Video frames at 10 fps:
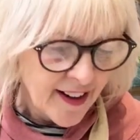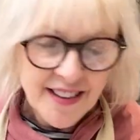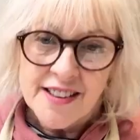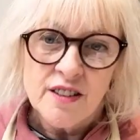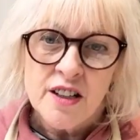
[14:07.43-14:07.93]

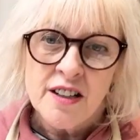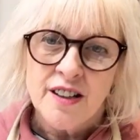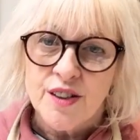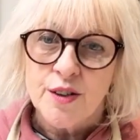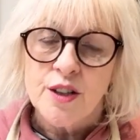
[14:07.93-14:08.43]
So, you
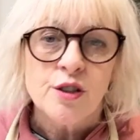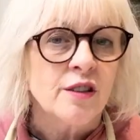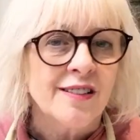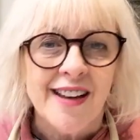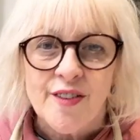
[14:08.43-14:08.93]
know, you
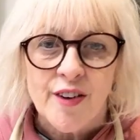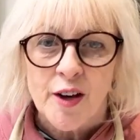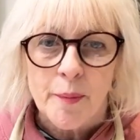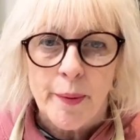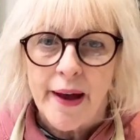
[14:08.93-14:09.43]
should never
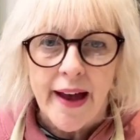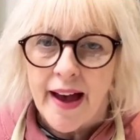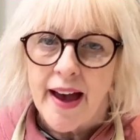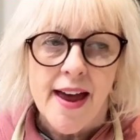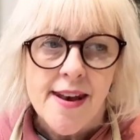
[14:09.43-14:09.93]

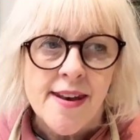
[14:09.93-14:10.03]
compare.